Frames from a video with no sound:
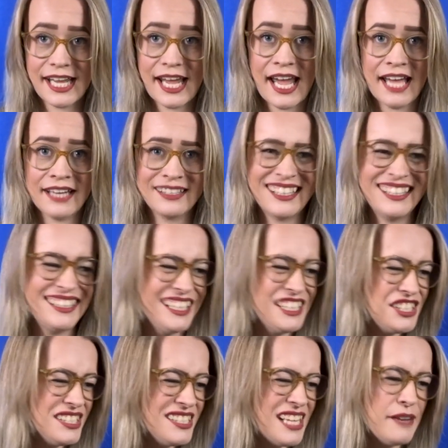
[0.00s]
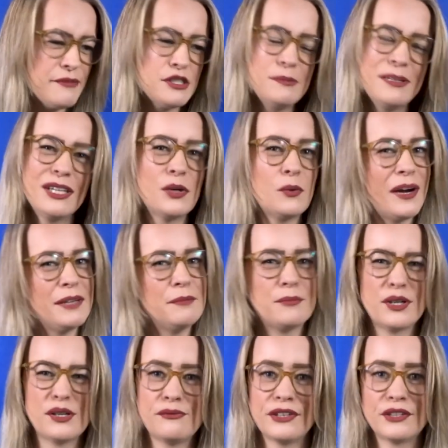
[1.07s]
and conditions have to be quite
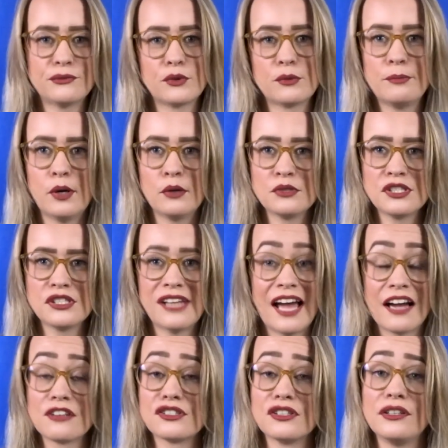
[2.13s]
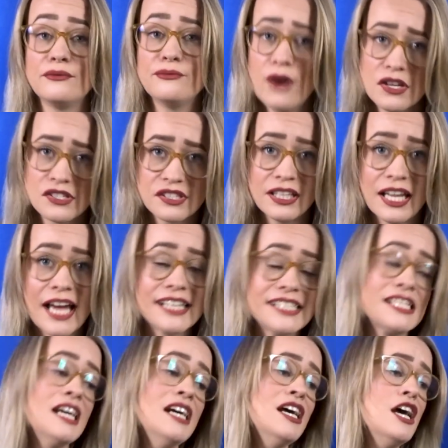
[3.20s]
perfect for bones to actually fossilize.